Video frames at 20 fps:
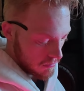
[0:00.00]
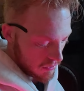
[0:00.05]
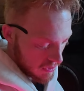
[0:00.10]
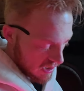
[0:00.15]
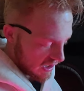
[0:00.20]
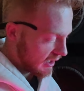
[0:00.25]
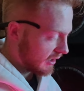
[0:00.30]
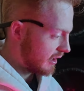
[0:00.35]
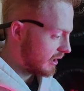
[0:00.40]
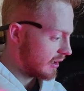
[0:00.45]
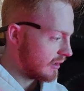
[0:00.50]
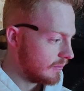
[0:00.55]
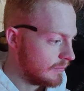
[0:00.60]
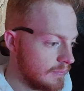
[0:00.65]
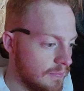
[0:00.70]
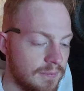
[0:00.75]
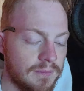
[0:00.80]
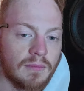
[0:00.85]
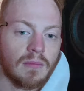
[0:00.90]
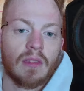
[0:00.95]
Goddamn.
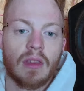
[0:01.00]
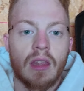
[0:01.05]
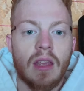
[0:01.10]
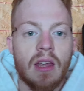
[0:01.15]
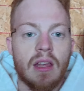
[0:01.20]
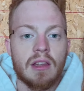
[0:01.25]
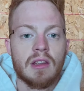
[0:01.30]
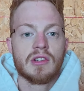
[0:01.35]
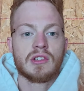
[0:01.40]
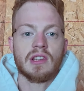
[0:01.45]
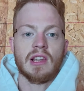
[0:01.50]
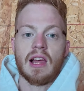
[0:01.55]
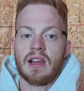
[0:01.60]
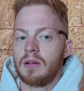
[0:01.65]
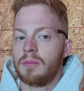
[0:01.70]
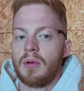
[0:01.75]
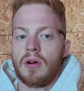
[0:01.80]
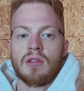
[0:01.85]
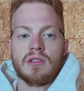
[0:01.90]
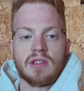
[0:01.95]
There's a lot
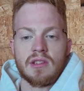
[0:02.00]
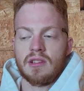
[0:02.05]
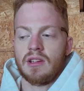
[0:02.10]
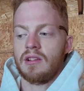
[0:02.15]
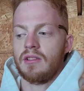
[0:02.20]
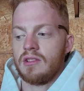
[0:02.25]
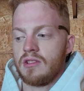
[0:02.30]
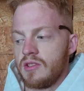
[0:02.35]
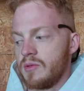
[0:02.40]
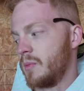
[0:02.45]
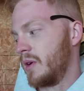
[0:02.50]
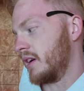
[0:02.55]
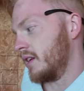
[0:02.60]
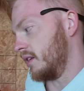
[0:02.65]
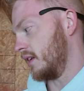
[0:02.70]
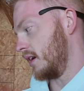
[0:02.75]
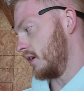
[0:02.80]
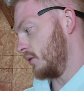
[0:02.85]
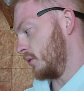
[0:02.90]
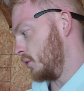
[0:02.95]
of parts in there and just make a
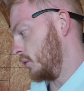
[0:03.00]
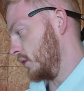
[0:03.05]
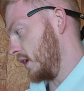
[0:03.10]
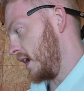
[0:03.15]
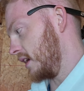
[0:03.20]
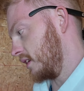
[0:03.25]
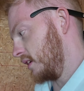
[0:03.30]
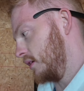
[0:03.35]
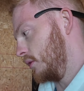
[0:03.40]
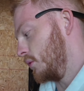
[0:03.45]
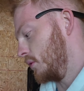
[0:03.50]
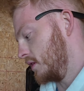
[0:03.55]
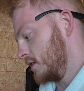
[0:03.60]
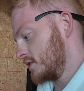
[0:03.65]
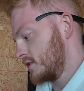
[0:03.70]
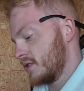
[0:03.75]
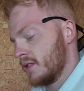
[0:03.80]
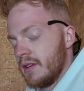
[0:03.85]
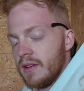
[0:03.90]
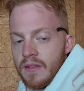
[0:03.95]
whole lot of
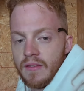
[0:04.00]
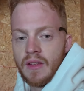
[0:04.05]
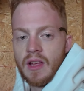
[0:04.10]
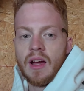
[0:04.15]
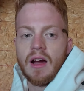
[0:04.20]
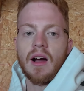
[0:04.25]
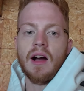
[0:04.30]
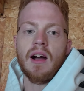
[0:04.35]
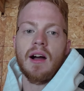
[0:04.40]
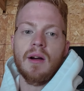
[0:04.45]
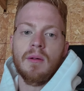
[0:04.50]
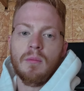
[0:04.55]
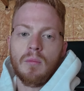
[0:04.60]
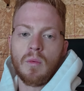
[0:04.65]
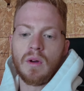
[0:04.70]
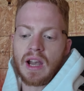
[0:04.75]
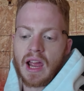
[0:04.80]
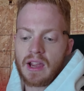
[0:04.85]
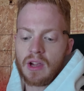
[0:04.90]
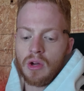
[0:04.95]
noise.
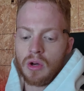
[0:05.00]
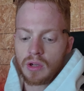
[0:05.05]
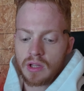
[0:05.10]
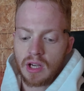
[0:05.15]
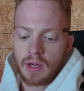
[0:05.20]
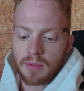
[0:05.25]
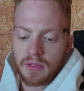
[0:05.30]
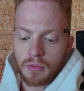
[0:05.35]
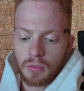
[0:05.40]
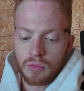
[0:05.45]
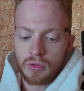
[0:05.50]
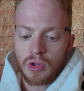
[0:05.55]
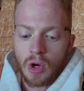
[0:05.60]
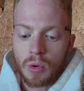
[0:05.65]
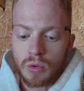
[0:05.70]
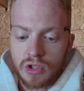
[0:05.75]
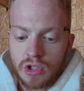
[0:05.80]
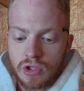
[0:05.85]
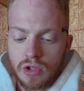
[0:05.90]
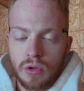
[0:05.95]
When I hook it up through
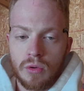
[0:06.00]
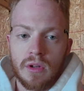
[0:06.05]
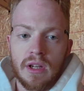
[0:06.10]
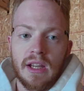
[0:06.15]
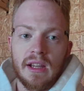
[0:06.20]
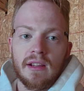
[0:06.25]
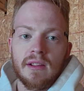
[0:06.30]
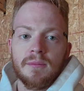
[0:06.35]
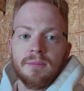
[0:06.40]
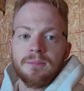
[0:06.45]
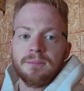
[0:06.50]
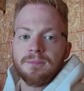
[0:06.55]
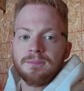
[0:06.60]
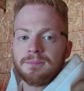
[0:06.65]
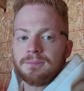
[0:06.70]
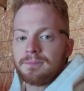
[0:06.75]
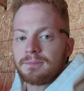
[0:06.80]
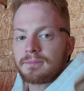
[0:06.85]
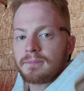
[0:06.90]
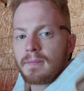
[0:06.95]
Ghost Tuning,
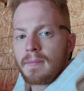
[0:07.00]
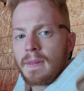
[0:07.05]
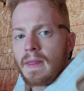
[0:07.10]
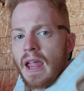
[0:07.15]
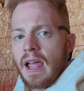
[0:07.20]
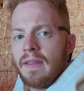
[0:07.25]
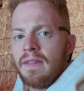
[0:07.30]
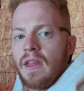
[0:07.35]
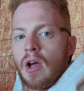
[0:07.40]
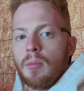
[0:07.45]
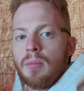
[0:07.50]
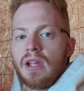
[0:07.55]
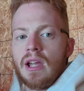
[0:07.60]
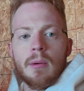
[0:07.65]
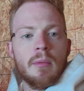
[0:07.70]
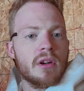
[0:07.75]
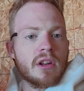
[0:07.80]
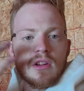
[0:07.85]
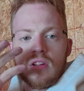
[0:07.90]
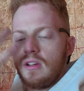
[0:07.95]
they'll be
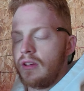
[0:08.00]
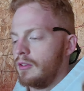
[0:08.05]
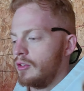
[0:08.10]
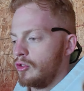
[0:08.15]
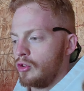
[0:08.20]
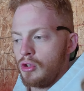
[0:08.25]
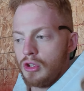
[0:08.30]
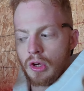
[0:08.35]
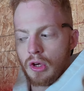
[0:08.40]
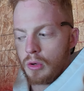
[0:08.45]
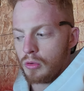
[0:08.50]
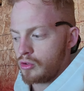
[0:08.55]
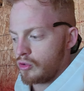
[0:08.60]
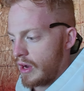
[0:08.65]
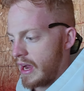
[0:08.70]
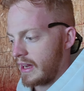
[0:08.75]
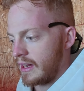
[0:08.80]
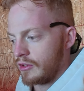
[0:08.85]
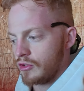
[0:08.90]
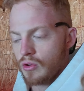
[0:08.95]
able to,
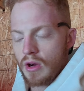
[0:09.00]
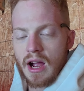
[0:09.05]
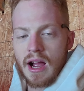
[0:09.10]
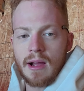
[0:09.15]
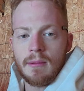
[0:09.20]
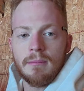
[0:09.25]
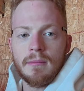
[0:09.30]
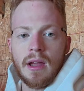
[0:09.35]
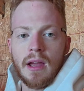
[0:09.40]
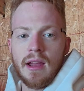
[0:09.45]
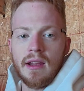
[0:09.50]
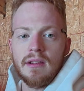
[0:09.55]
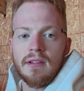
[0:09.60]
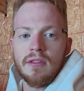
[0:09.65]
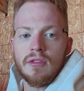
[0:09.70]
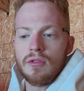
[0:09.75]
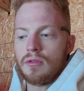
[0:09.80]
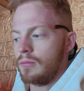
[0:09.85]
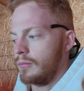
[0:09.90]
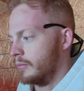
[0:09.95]
drag and drop
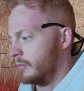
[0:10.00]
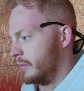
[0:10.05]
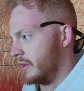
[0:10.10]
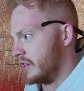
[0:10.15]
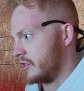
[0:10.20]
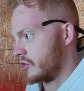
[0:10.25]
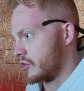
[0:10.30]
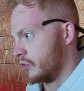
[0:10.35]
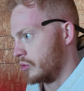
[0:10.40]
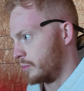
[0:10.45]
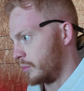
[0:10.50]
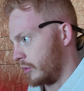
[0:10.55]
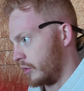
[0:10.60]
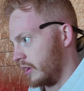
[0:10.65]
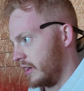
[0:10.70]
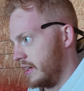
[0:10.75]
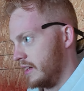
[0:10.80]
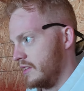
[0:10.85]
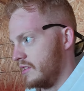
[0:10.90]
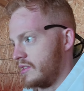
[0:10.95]
and be super
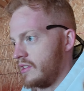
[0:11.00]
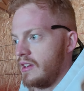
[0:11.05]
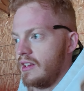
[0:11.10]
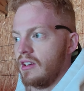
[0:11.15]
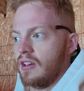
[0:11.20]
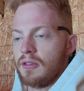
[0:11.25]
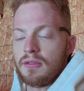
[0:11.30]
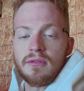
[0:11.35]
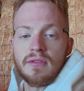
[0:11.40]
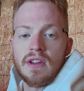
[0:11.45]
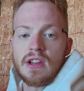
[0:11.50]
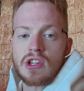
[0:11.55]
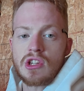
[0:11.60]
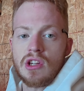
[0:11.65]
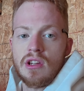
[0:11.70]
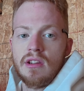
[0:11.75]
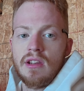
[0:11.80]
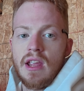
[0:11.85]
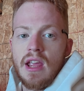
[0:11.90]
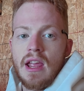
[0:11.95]
easy and
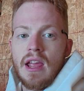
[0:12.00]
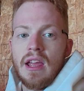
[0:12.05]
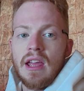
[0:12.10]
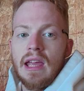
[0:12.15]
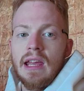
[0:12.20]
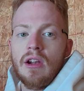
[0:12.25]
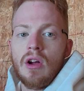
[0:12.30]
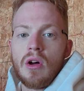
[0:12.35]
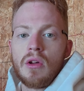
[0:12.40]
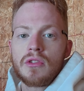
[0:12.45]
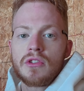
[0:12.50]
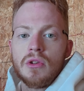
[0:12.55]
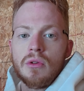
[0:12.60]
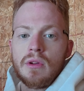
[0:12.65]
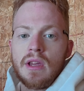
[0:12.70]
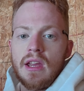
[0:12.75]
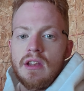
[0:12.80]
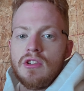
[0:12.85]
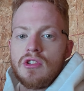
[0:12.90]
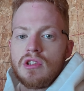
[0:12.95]
efficient. It also
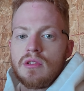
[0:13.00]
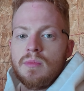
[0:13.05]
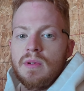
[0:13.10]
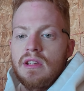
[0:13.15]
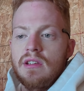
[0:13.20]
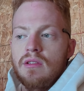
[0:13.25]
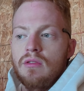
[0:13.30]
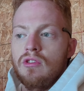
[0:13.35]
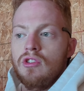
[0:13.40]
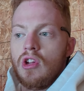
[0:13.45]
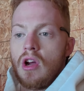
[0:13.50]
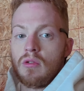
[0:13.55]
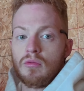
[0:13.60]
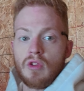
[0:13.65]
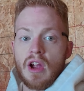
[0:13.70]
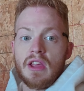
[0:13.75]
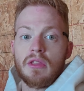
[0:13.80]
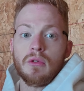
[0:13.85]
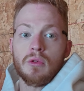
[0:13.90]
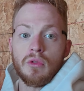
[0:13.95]
can just be done
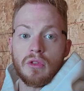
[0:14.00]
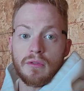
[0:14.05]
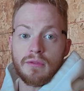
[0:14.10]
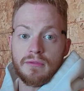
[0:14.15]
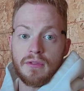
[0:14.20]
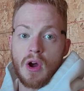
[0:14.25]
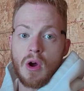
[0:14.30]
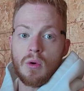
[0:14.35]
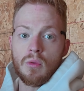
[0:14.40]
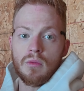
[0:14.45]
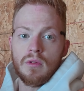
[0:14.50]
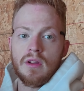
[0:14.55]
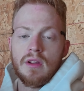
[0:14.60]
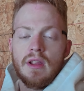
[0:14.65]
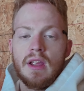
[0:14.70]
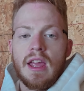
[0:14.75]
right through the phone.